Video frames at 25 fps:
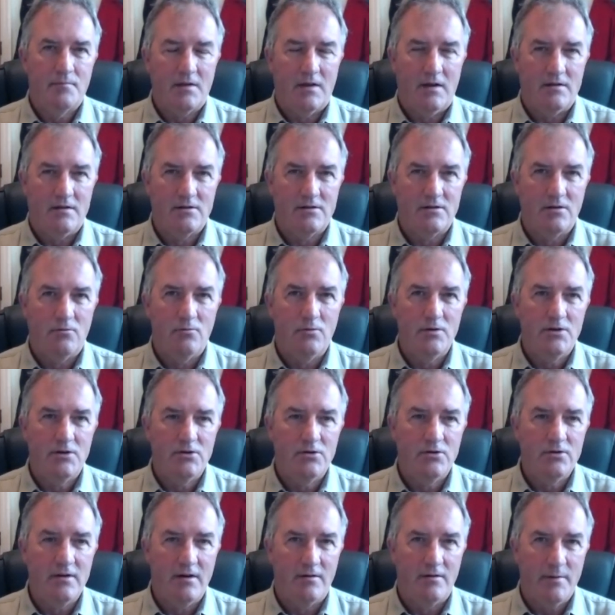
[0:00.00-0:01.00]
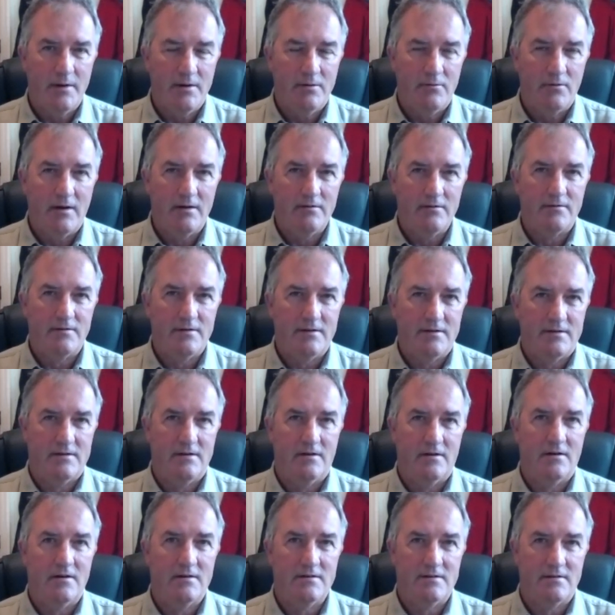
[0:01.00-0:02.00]
And so we should have been right from the
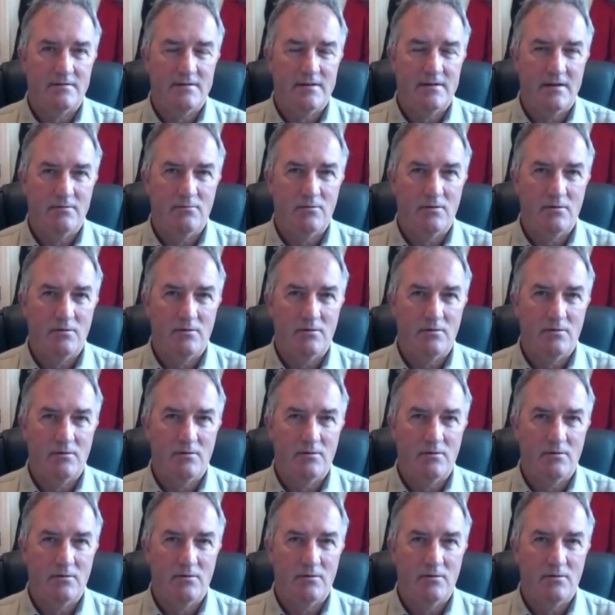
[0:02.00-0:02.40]
start, as I said,